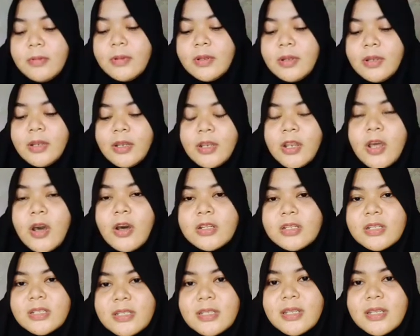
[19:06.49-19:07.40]
not
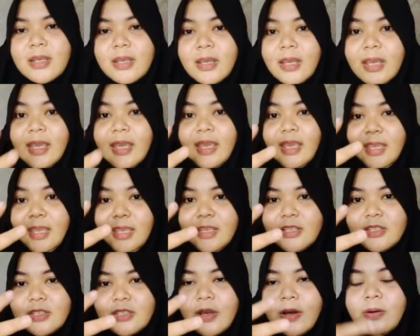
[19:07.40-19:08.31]
e.
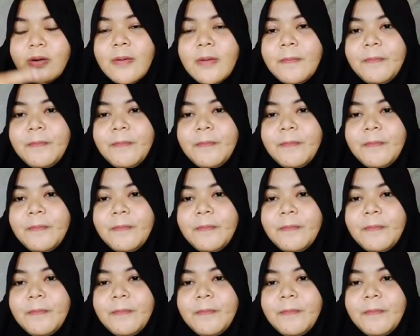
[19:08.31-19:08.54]
So